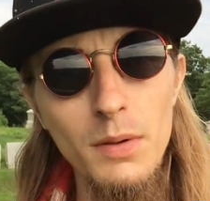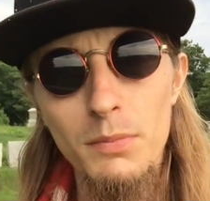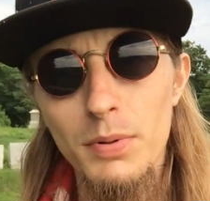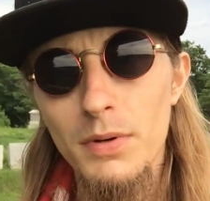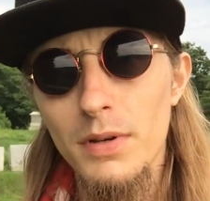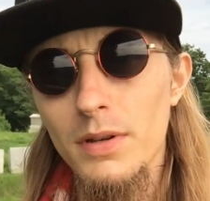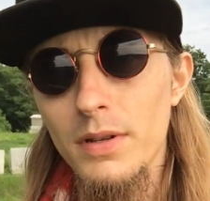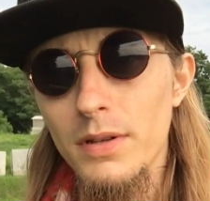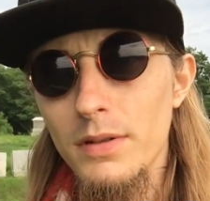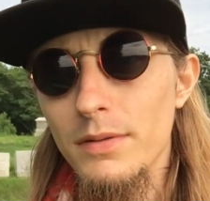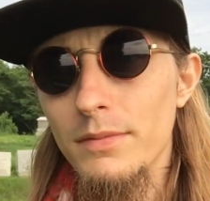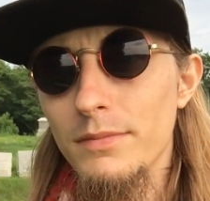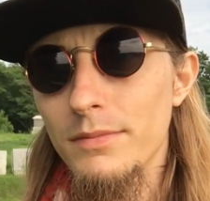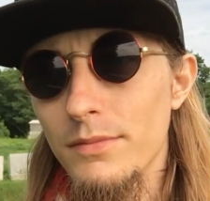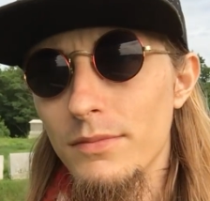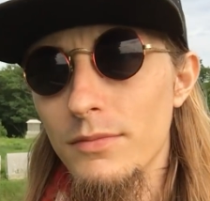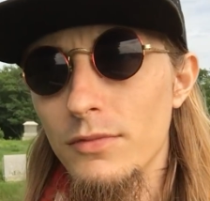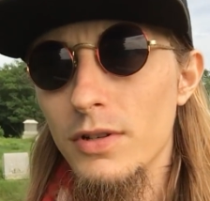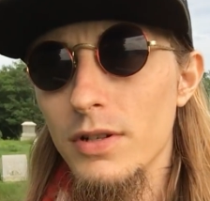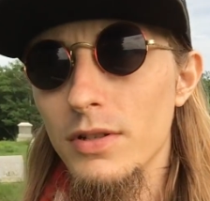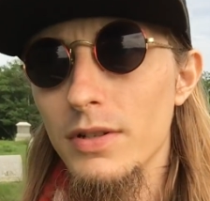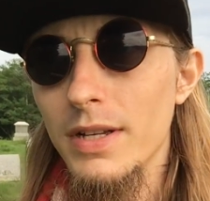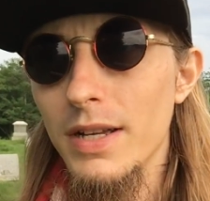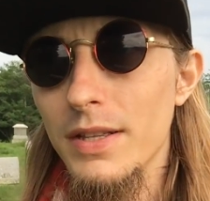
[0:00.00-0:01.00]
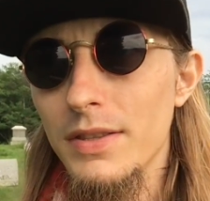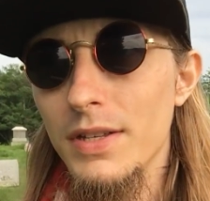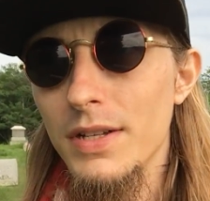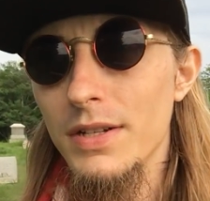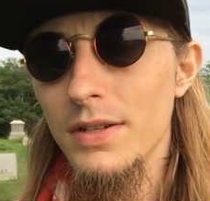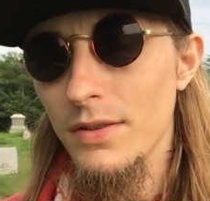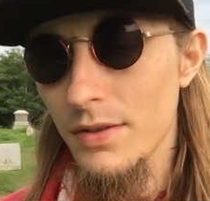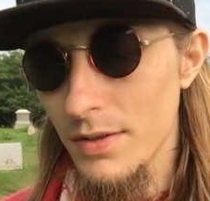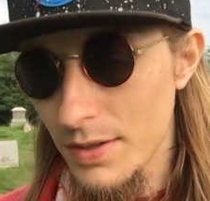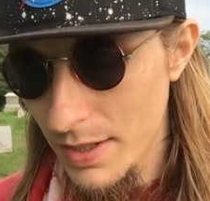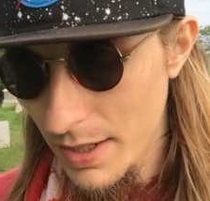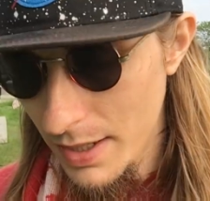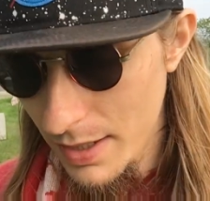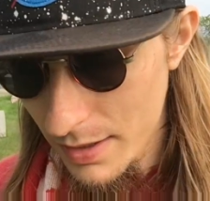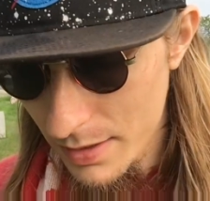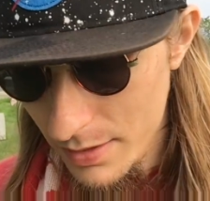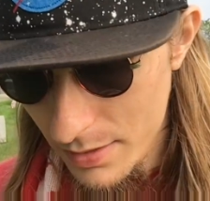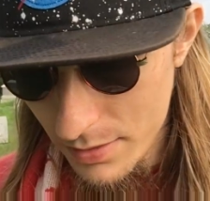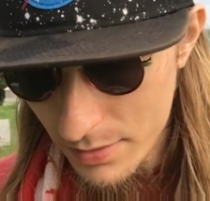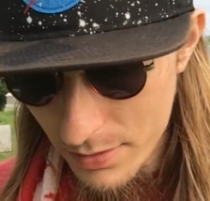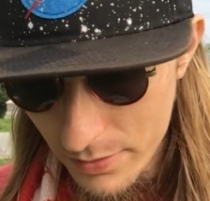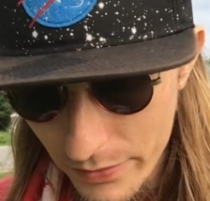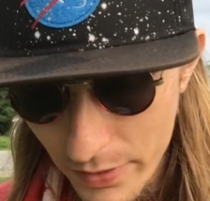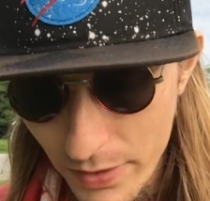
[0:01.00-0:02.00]
But really, at the end of the
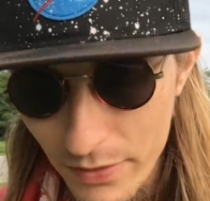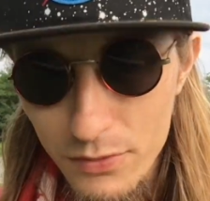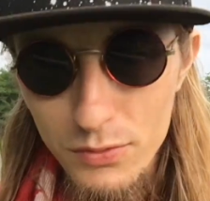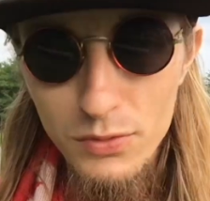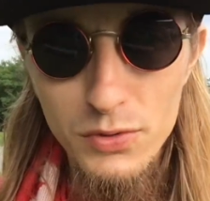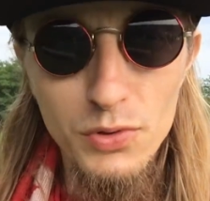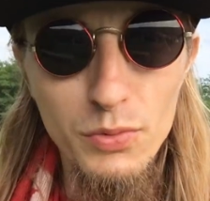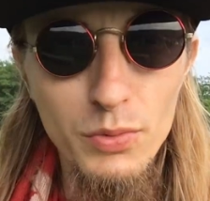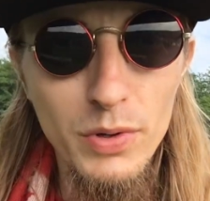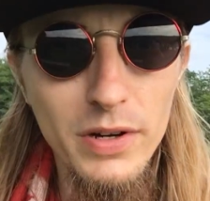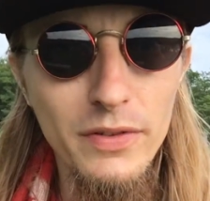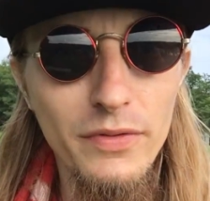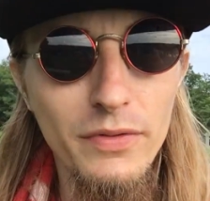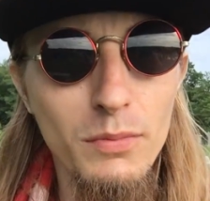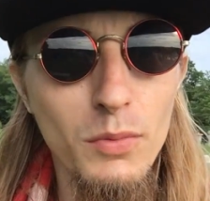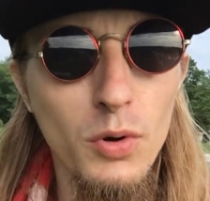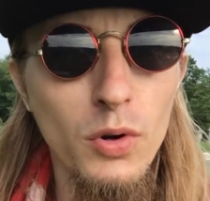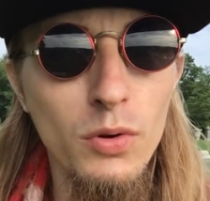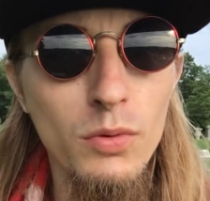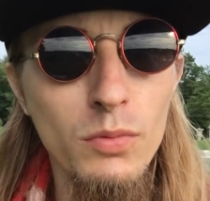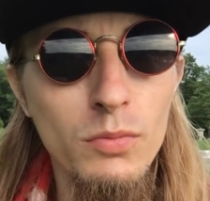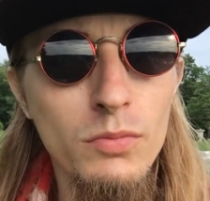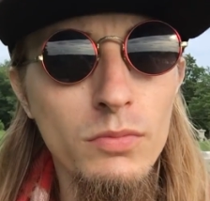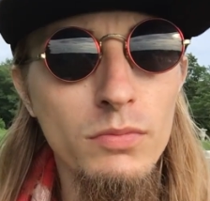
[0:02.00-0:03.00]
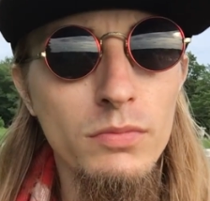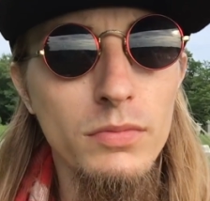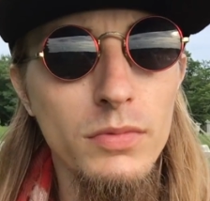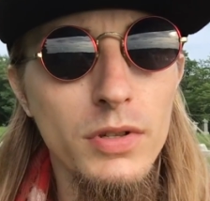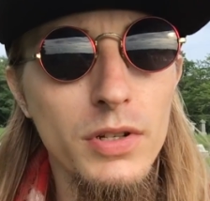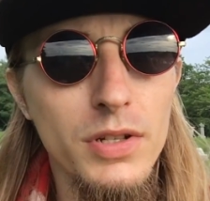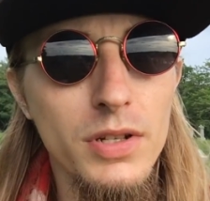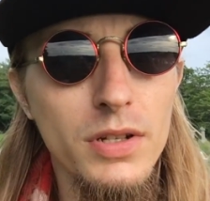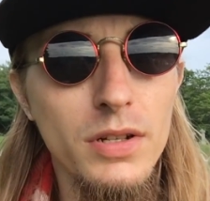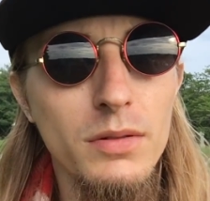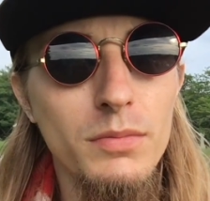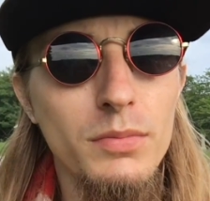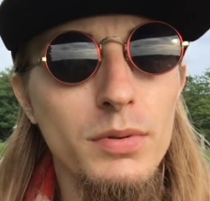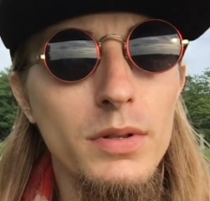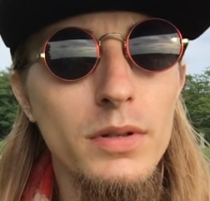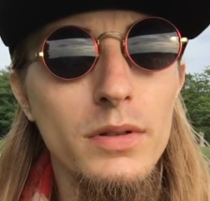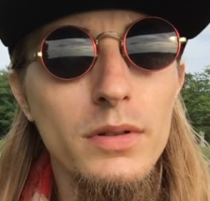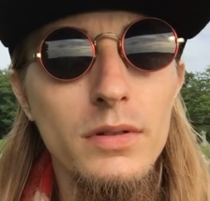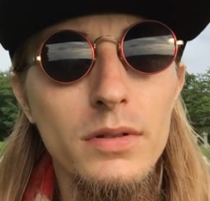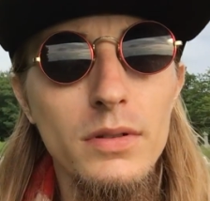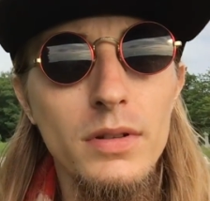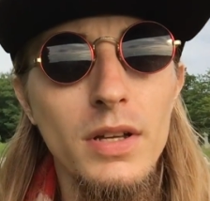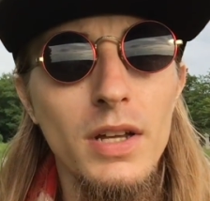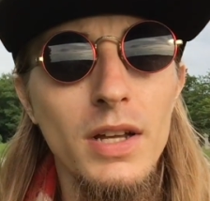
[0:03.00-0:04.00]
day, if everyone's working from home, there's going to
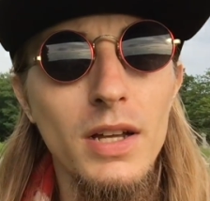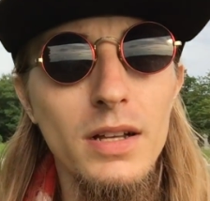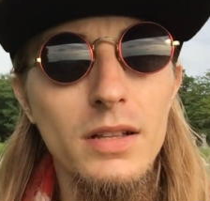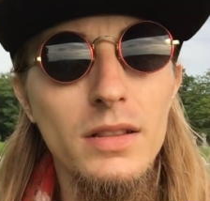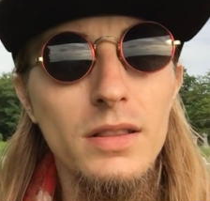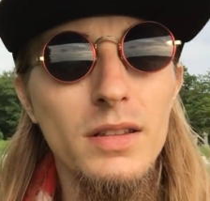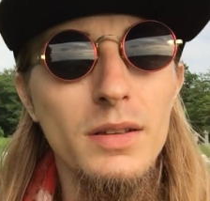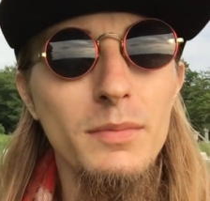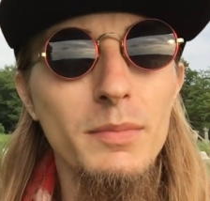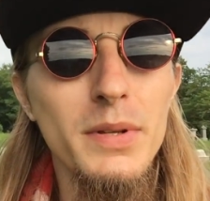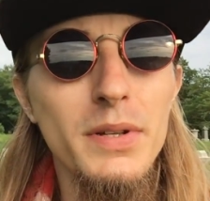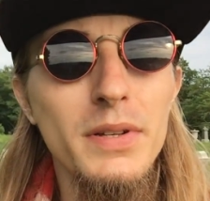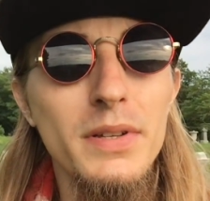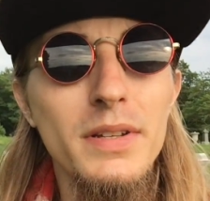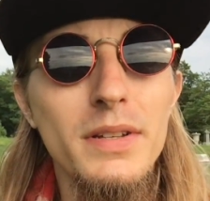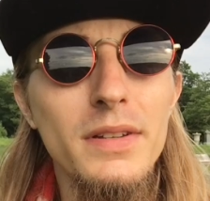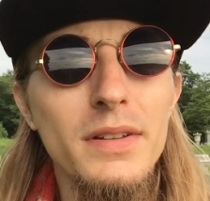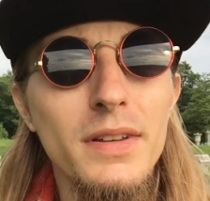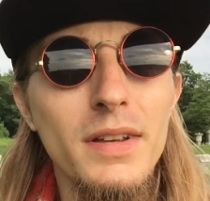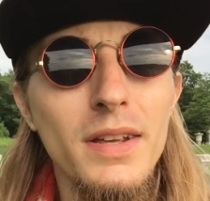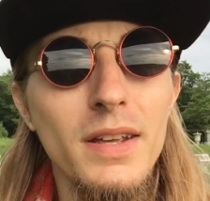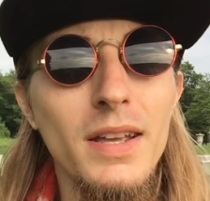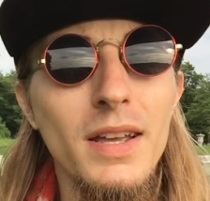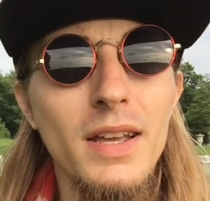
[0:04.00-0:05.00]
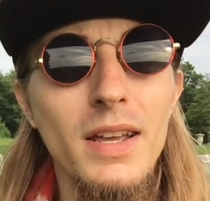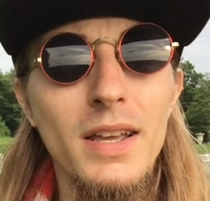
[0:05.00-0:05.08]
be limited